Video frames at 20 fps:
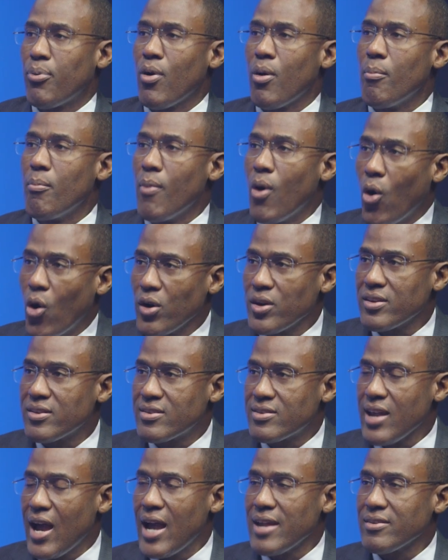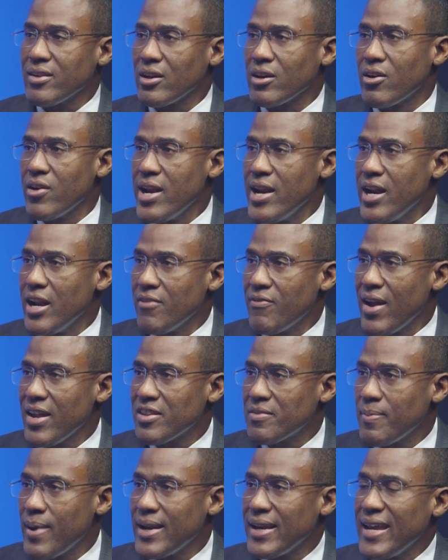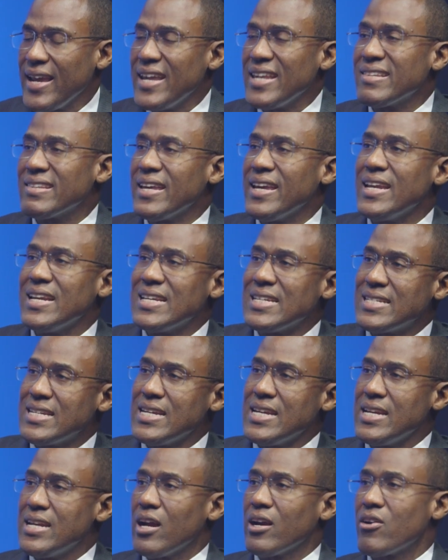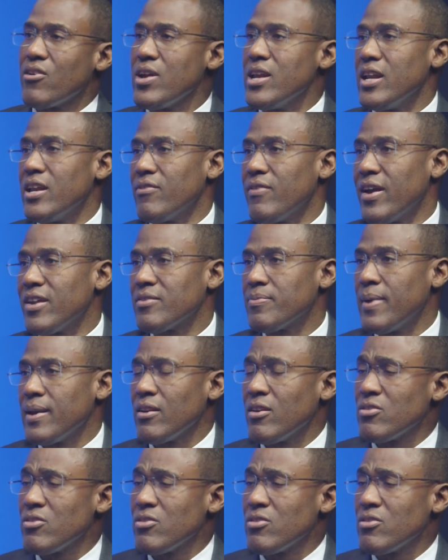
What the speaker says: promotes as a green investment is indeed a green investment.